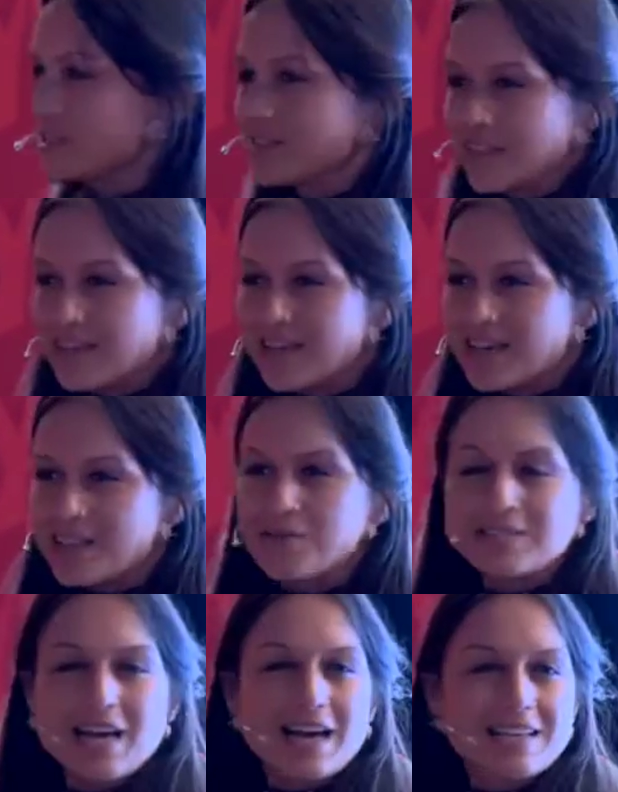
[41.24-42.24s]
You know, they
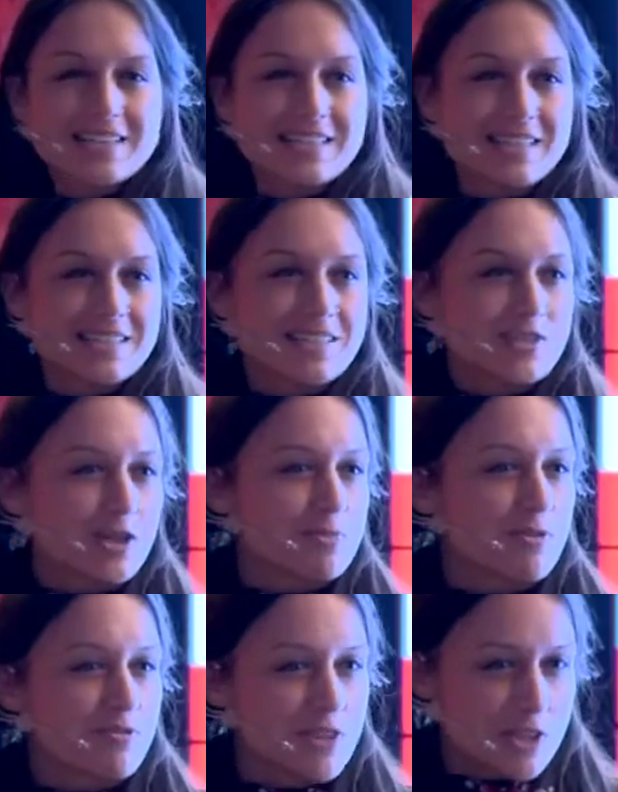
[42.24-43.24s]
always ask this in terms
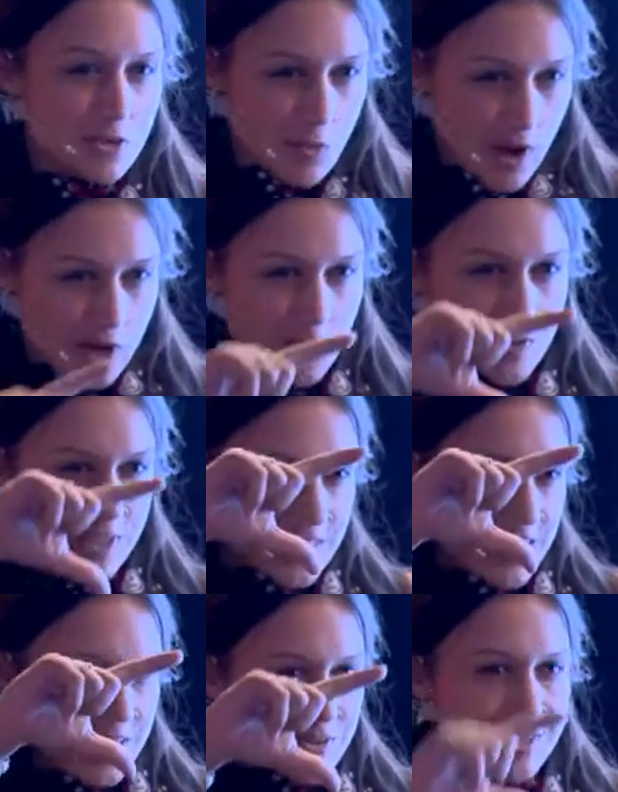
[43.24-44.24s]
of vision. Where do you
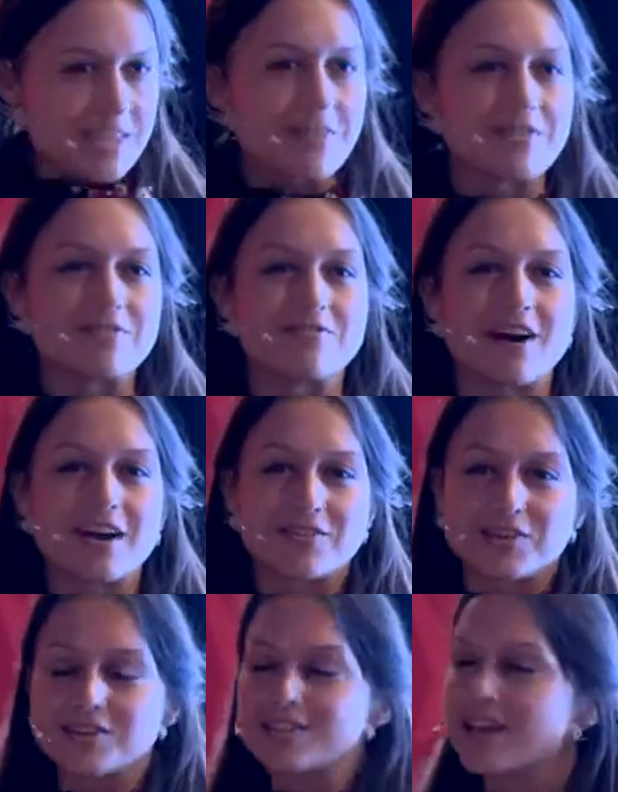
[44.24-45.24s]
see yourself in 5
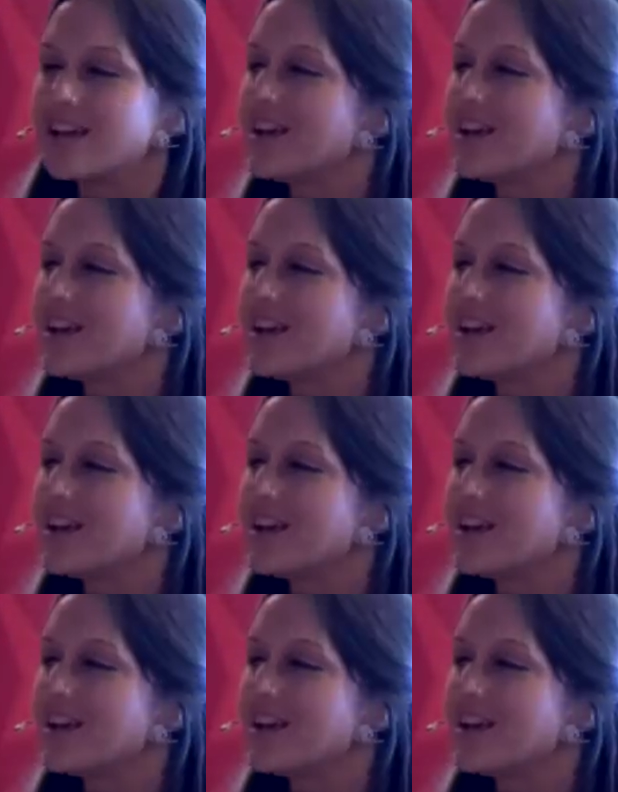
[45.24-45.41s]
years?